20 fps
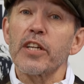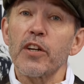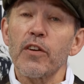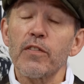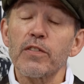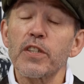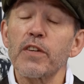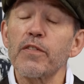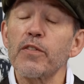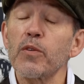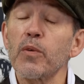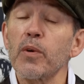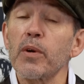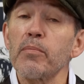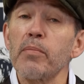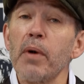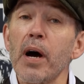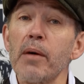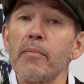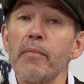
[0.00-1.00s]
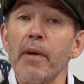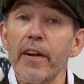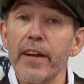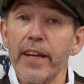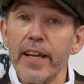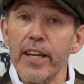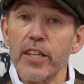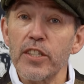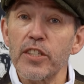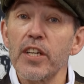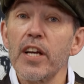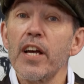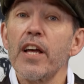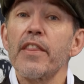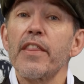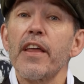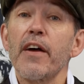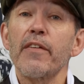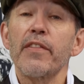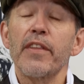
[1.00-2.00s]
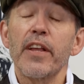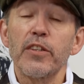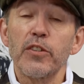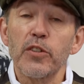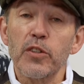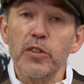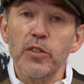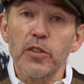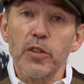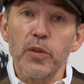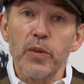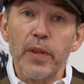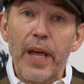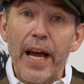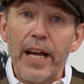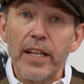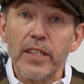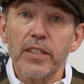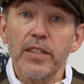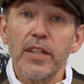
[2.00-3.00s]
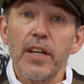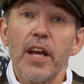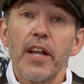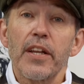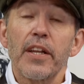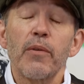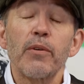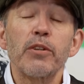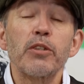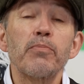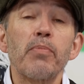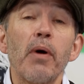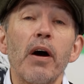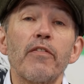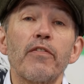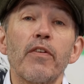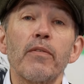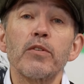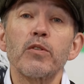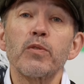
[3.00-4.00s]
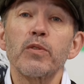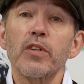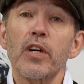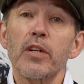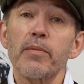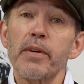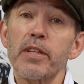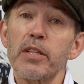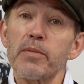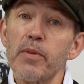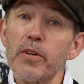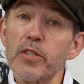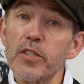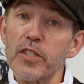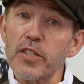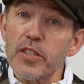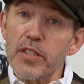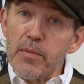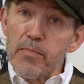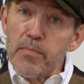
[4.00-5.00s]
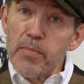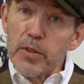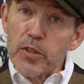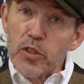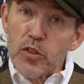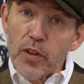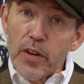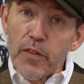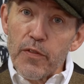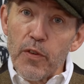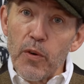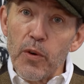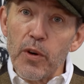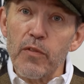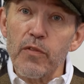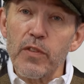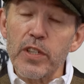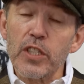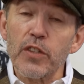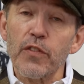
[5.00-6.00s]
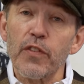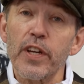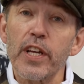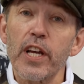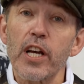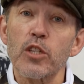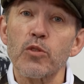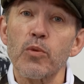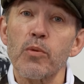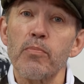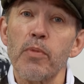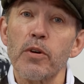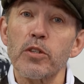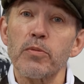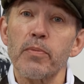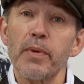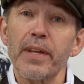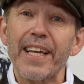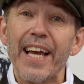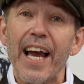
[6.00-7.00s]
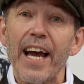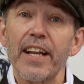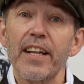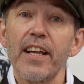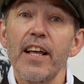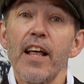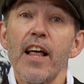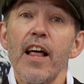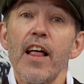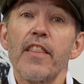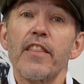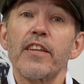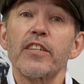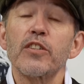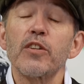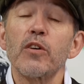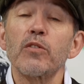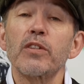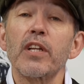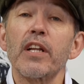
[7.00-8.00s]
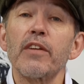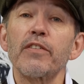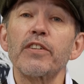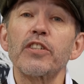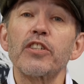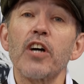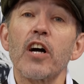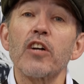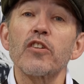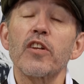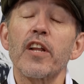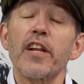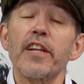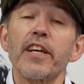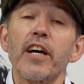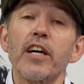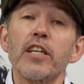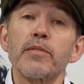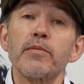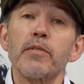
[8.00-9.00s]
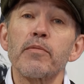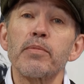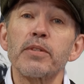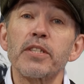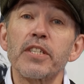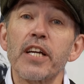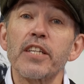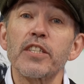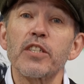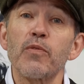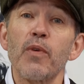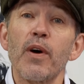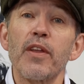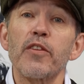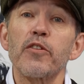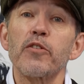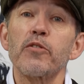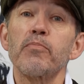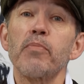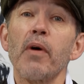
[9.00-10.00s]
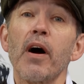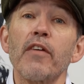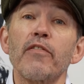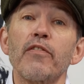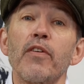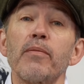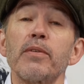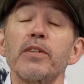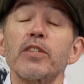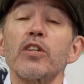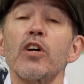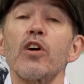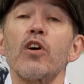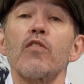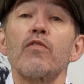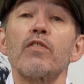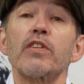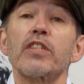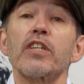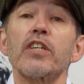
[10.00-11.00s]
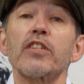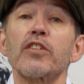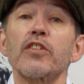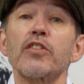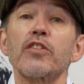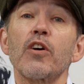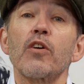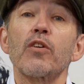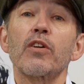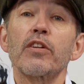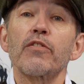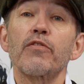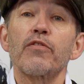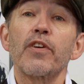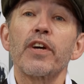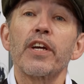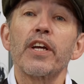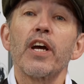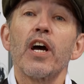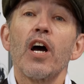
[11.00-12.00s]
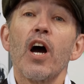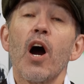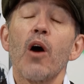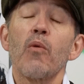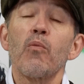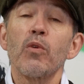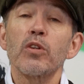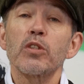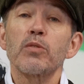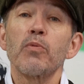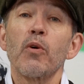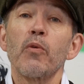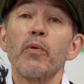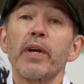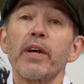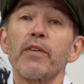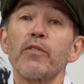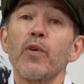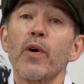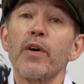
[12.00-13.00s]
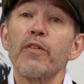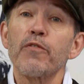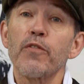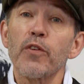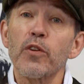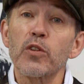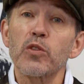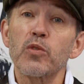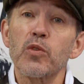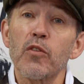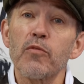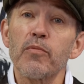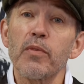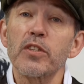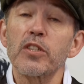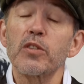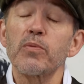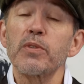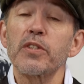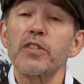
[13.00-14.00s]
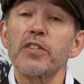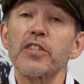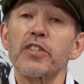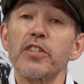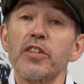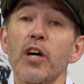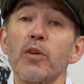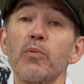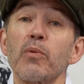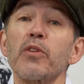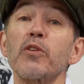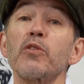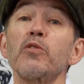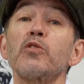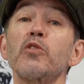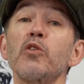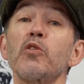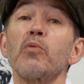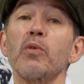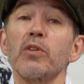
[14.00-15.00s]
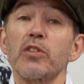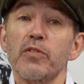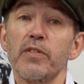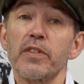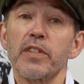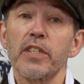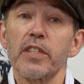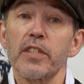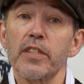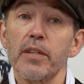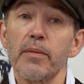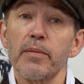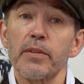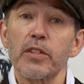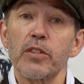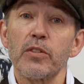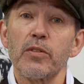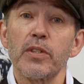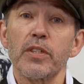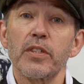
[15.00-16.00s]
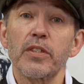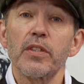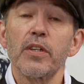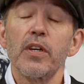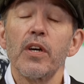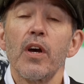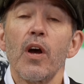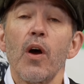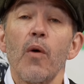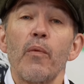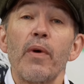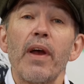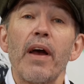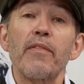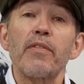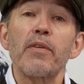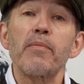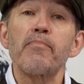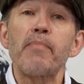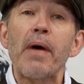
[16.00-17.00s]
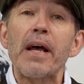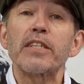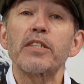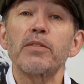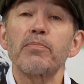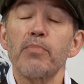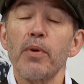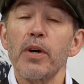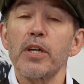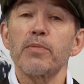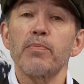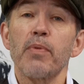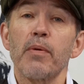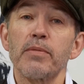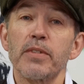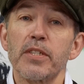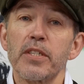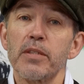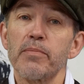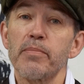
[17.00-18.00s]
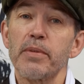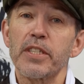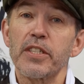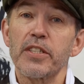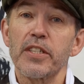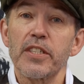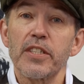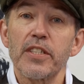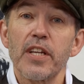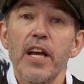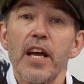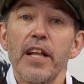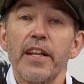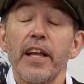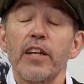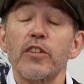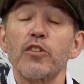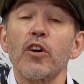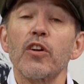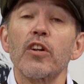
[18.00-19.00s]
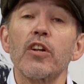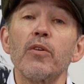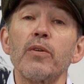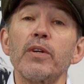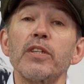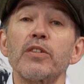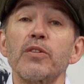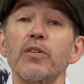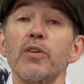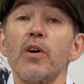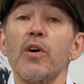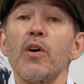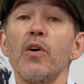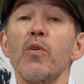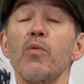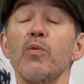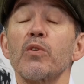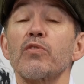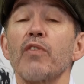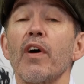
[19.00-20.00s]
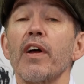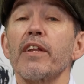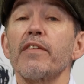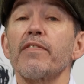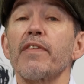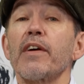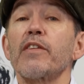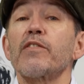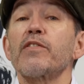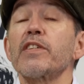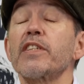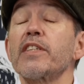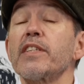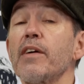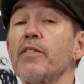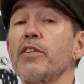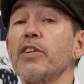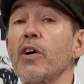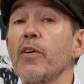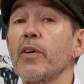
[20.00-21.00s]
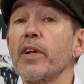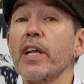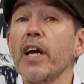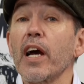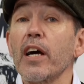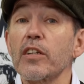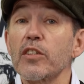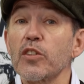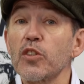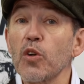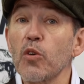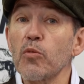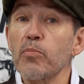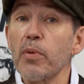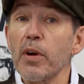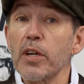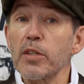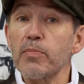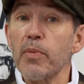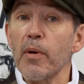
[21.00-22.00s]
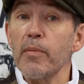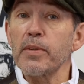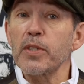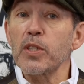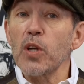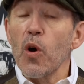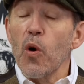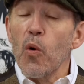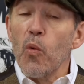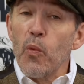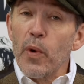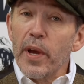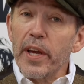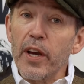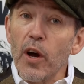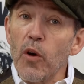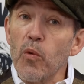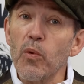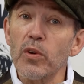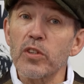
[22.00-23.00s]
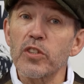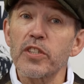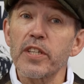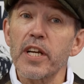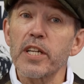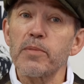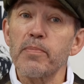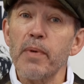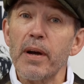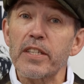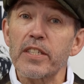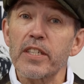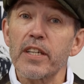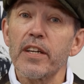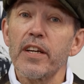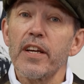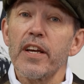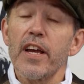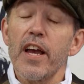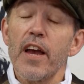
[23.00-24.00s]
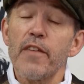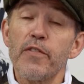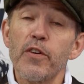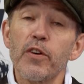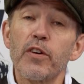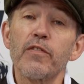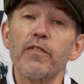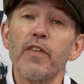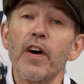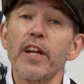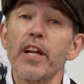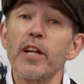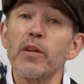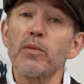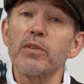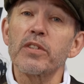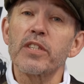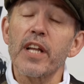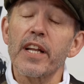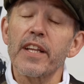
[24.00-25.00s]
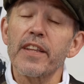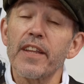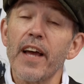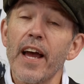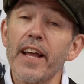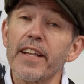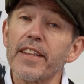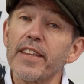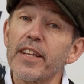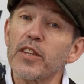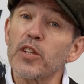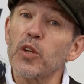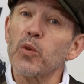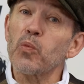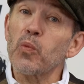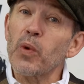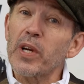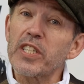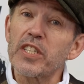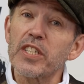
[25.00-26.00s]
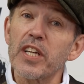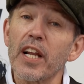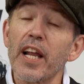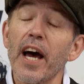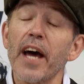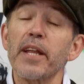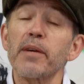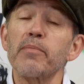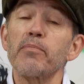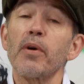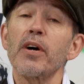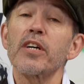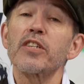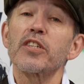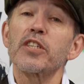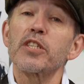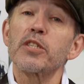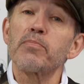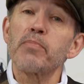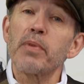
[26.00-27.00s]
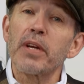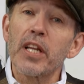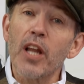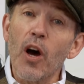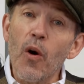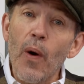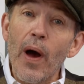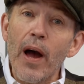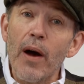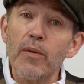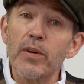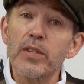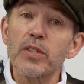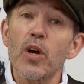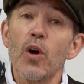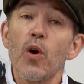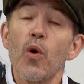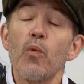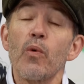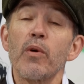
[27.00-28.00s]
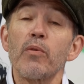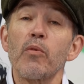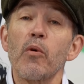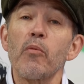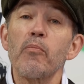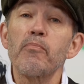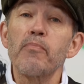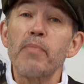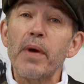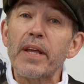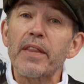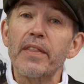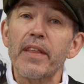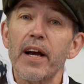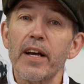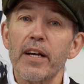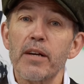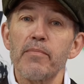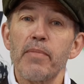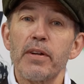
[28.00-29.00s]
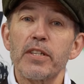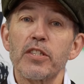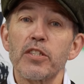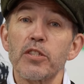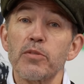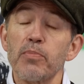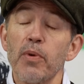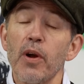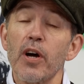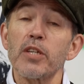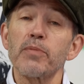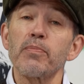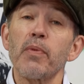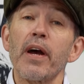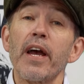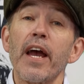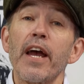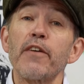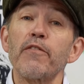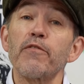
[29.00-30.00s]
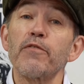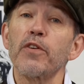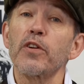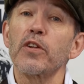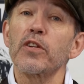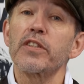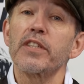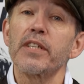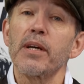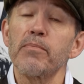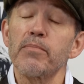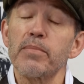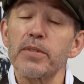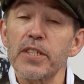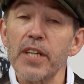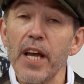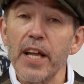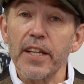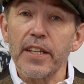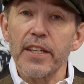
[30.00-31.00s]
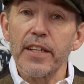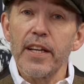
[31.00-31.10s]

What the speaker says: and obviously if you want to buy a Marrakesh, there and then you can do that. Now when you buy from us, we try to make the process simple, straightforward and risk-free as we possibly can. There's no delivery charge on any item of protective wear that you buy from us, returns are totally free, and what's more, we give you a full 12 months in which to decide whether you do want to return something to us. We have the best price promise in the business. Now, John Lewis was rightly famed for its never knowingly undersold price promise. We go one stage better. If you can find anyone selling anything that we sell at a price that is below ours, we will beat that competitor's price by a full 10%.